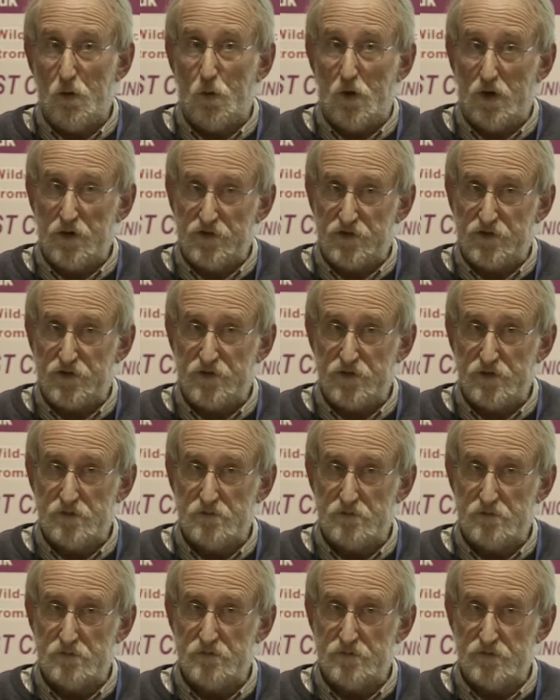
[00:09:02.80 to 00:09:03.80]
once
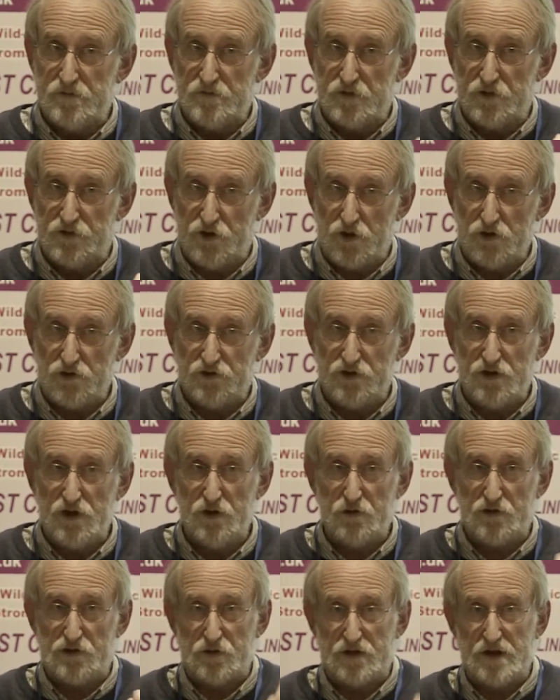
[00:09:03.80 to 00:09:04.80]
the doctor
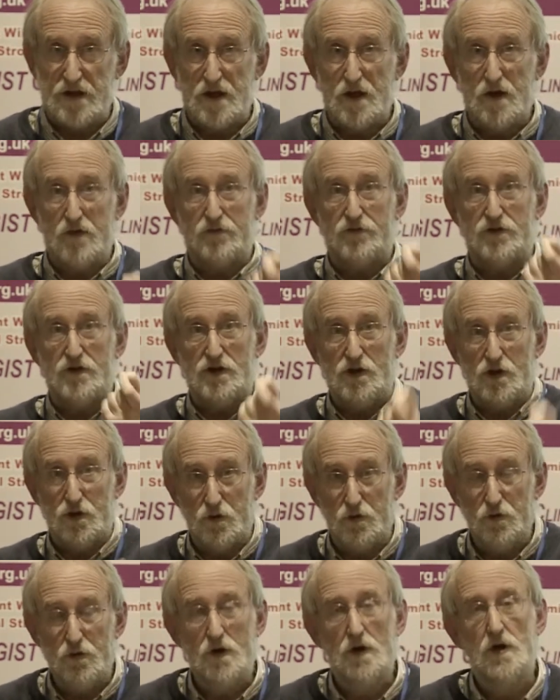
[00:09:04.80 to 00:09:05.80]
who's looking after
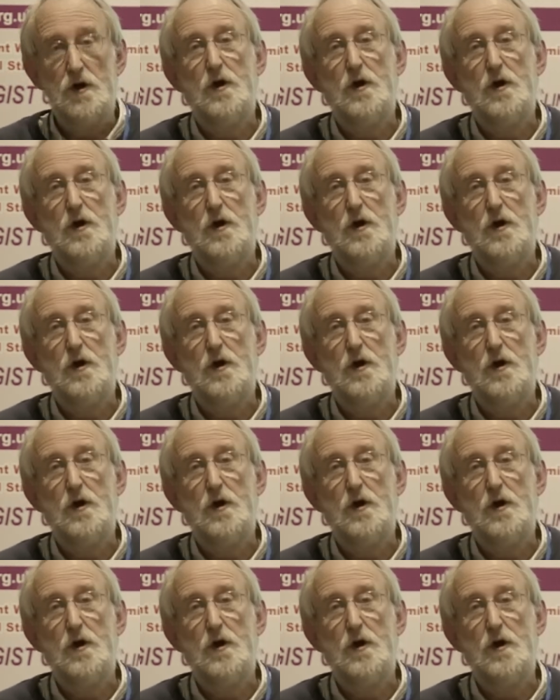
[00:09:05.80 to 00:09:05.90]
you